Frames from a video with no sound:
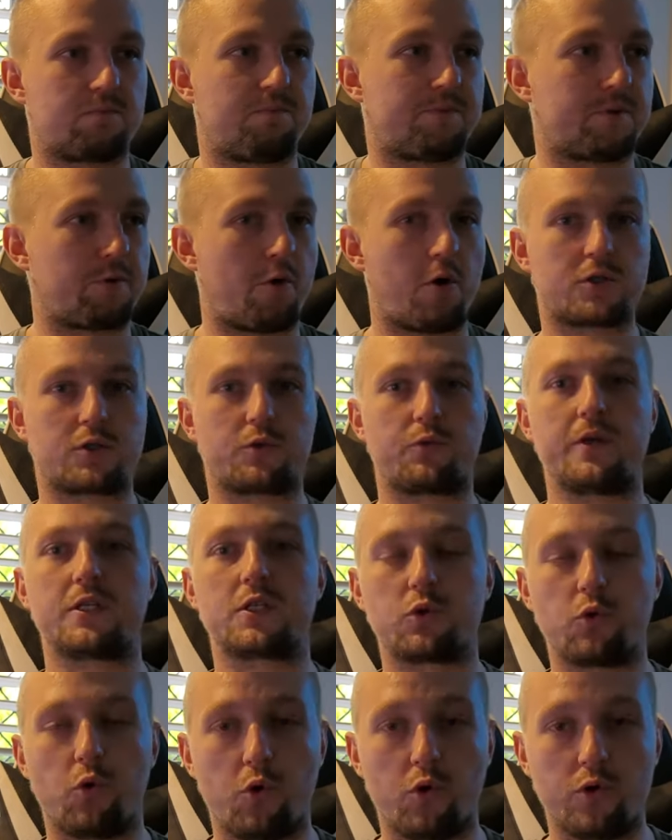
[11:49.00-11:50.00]
grocery
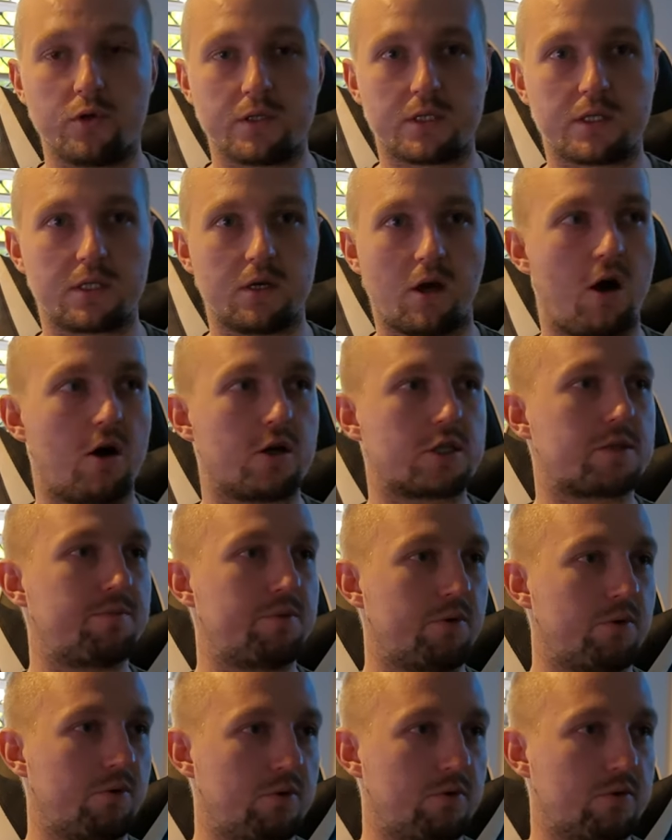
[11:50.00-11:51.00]
stores,
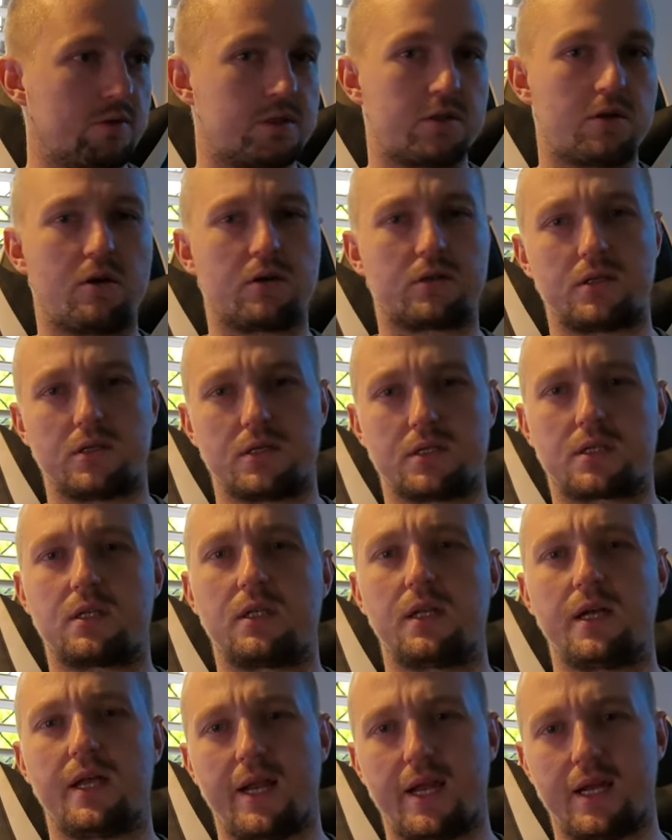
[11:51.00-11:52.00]
hospitals, doctors,
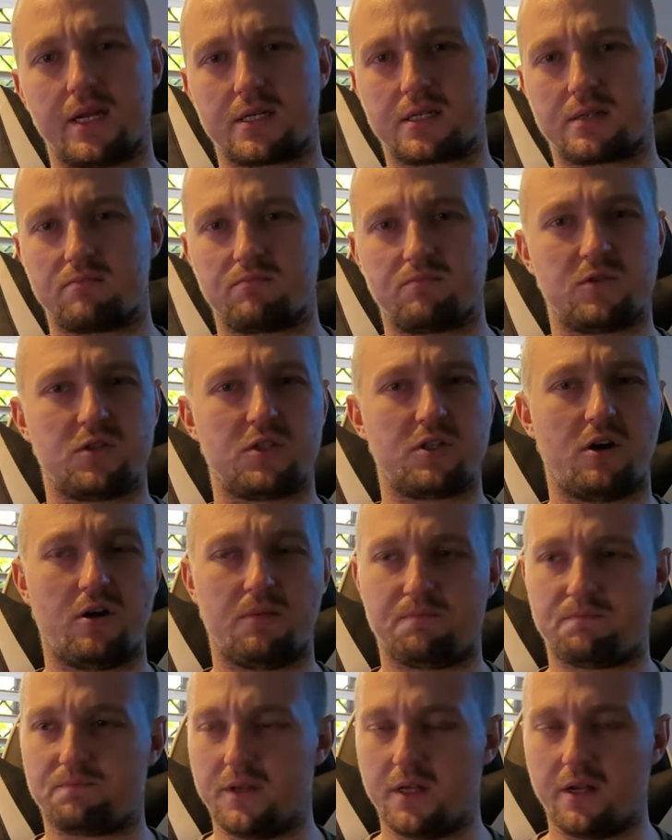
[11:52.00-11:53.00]
clinics,
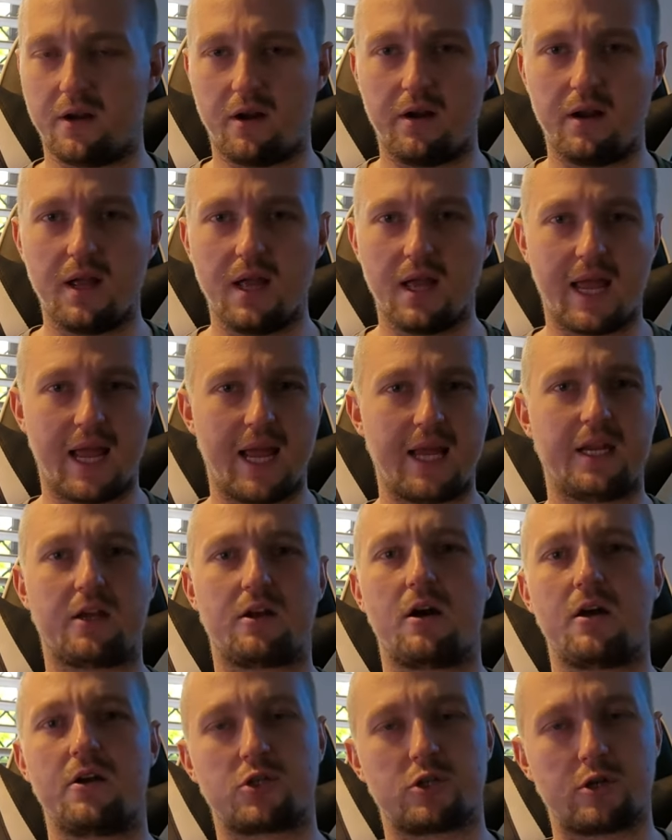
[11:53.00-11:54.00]
shop, you know, any
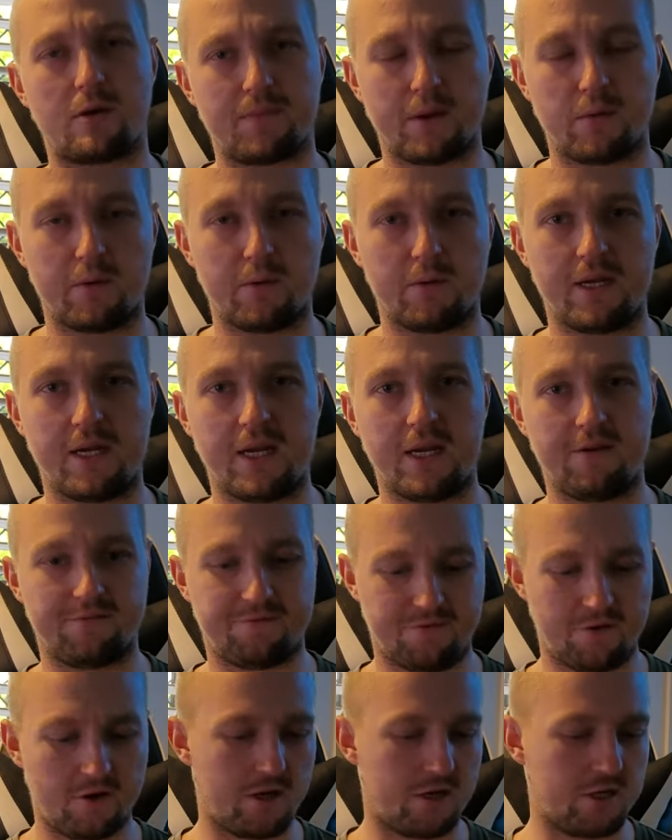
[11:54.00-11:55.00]
kind of shop that we would need,
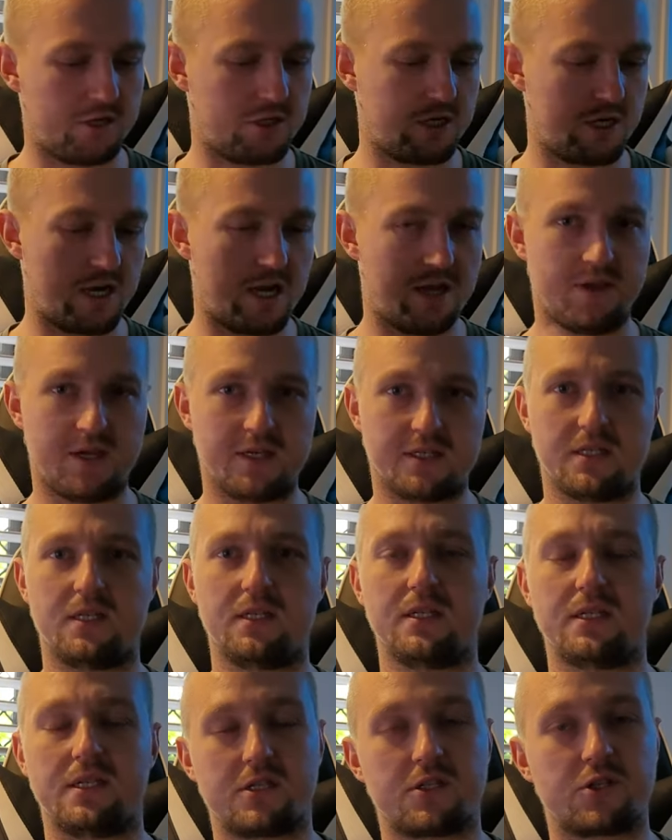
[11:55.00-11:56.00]
furniture, there's an
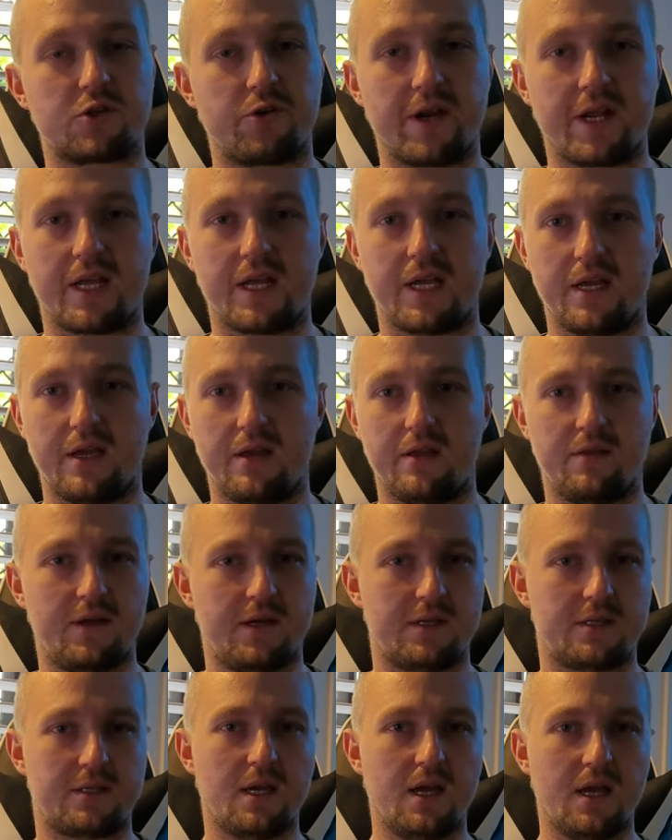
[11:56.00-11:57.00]
industry here,
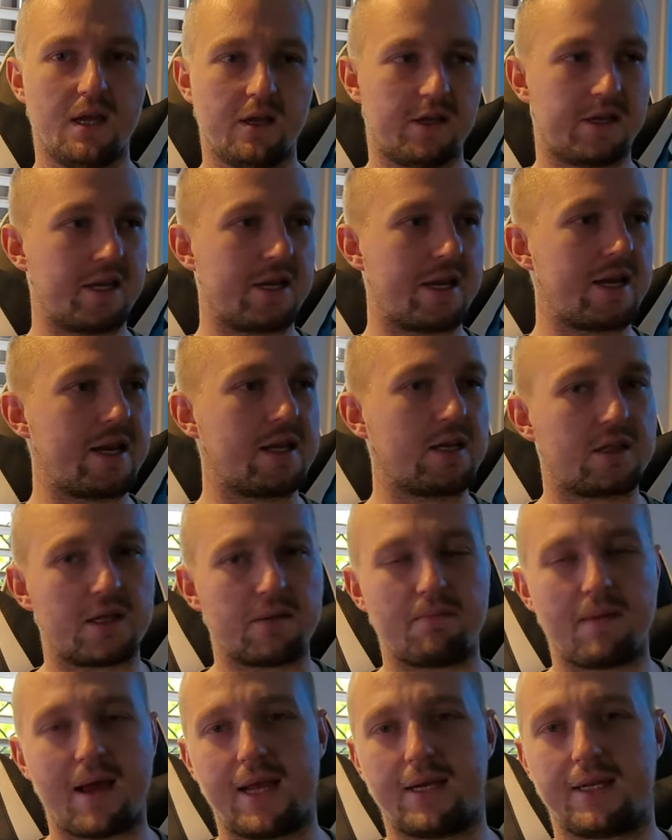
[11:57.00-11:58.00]
there's, you can get
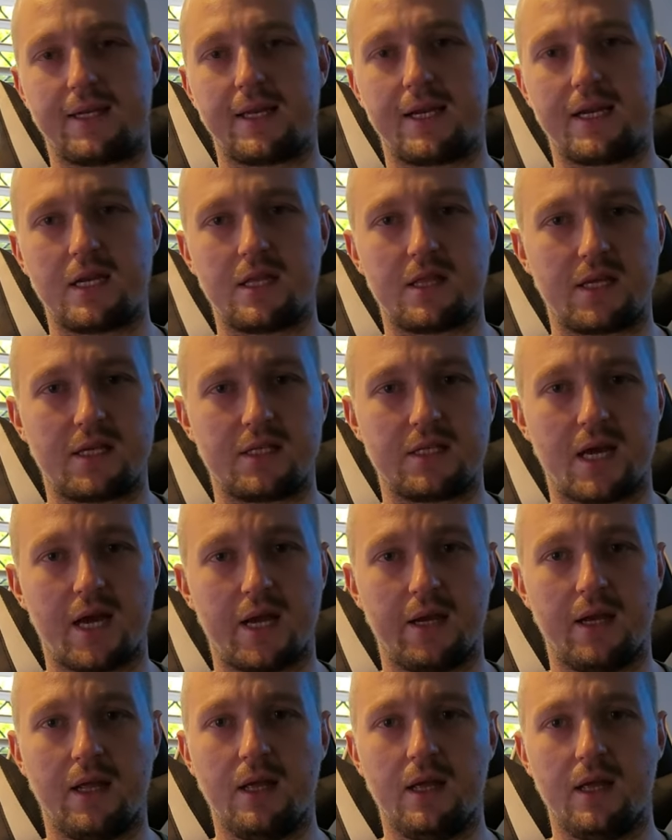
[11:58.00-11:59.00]
anything made, get anything
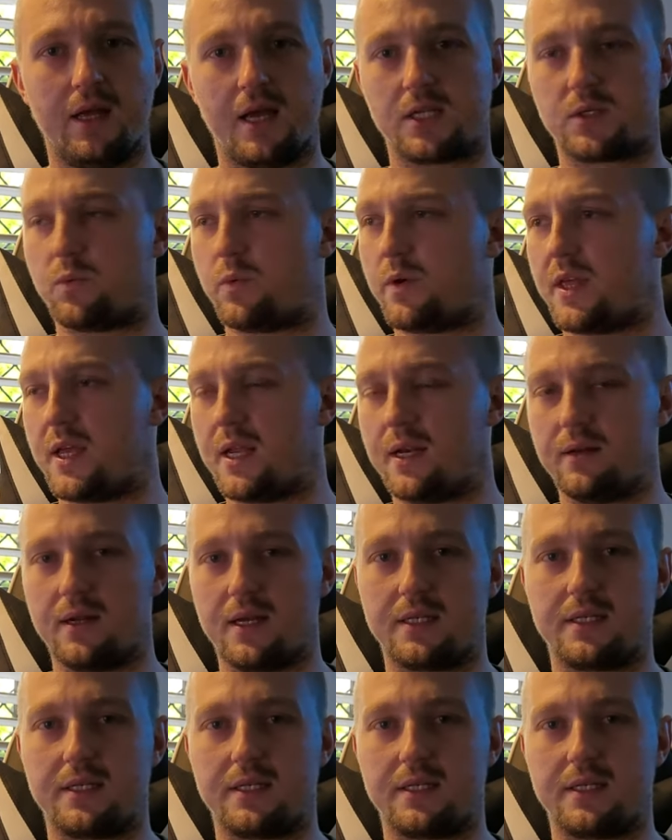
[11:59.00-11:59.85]
done. It's within a